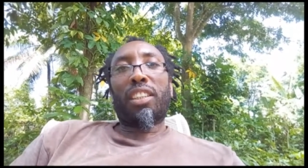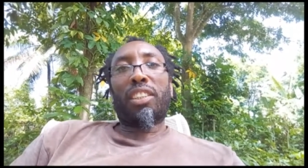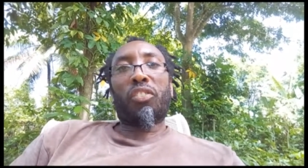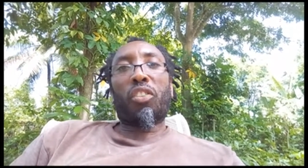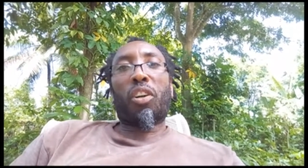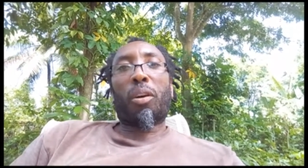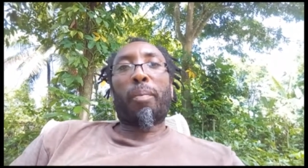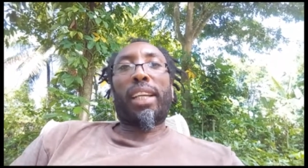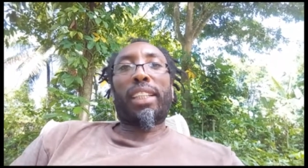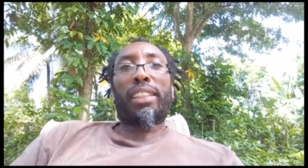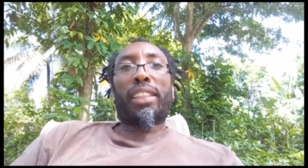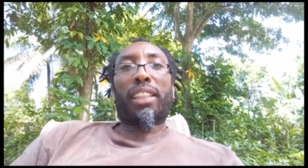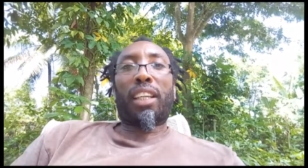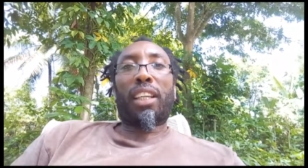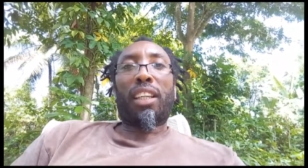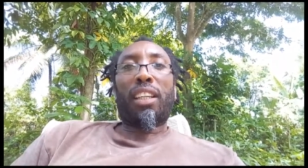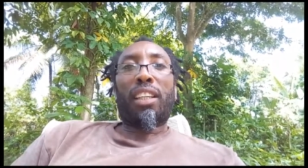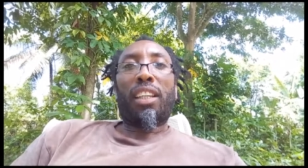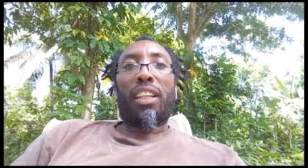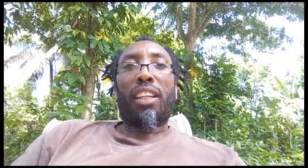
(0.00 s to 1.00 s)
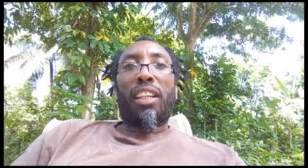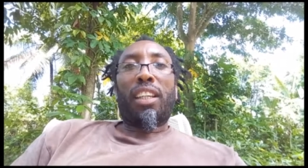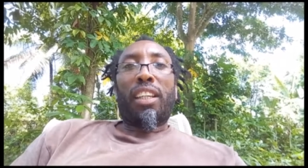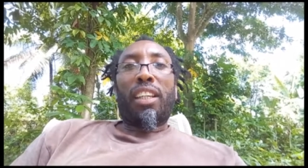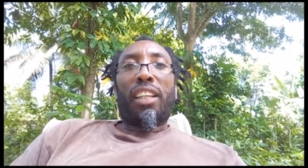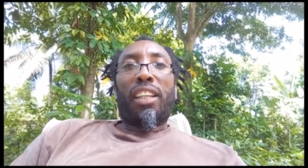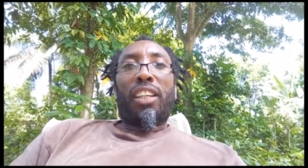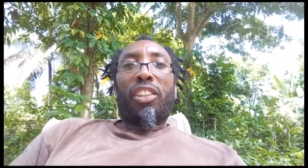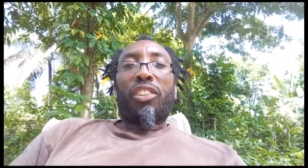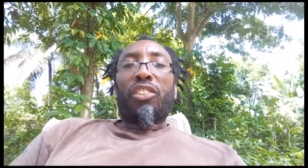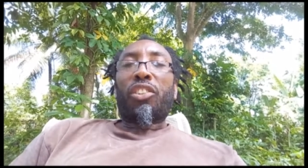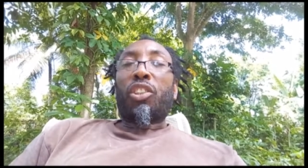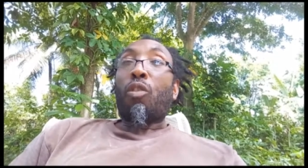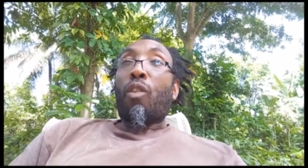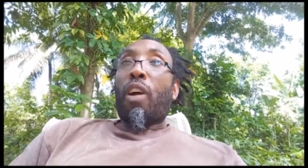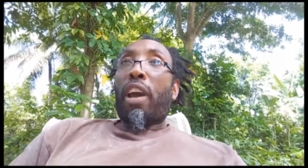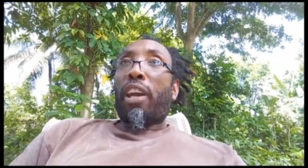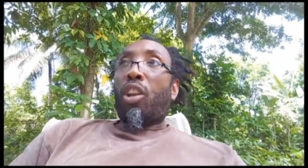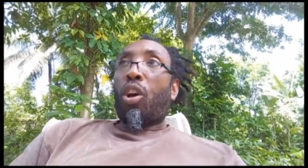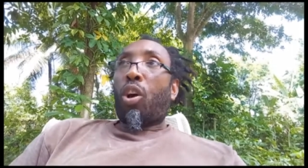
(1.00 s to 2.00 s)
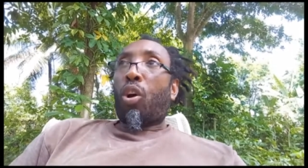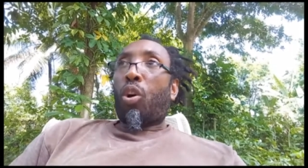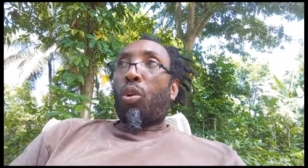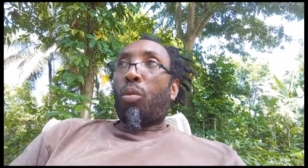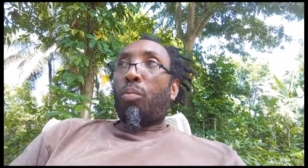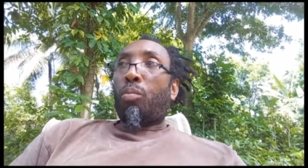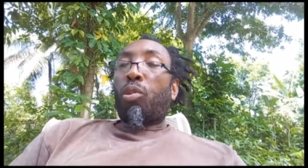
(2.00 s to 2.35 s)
So I may say, so right now,